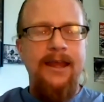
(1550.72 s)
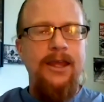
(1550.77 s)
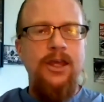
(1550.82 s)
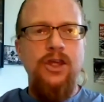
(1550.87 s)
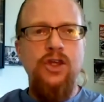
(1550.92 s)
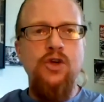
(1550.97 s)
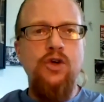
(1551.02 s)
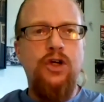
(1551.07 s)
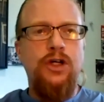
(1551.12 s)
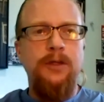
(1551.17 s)

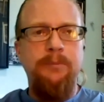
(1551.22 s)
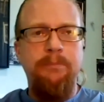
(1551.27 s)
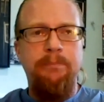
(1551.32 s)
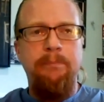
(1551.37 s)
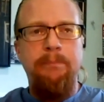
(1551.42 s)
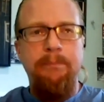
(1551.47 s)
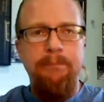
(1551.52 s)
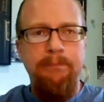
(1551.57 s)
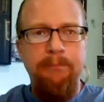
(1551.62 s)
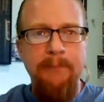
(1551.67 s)
you could
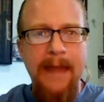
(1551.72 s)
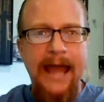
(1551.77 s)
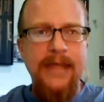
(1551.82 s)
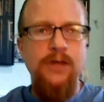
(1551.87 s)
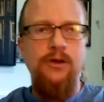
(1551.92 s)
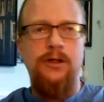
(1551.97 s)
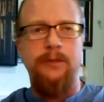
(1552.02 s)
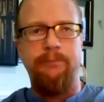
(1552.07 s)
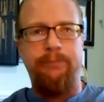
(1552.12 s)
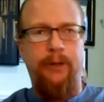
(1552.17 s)
Matt,
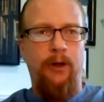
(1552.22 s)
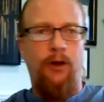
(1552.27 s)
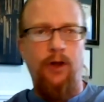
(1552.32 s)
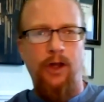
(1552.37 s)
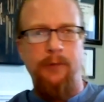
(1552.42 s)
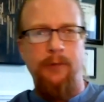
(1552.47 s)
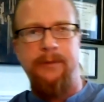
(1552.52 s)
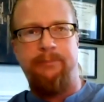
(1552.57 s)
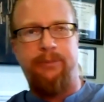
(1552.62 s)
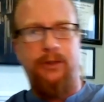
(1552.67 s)
you could pull
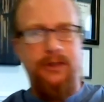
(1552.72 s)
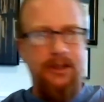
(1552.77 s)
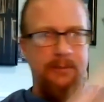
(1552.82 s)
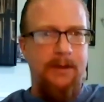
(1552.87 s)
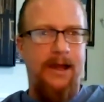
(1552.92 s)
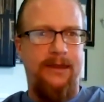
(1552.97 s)
them and put them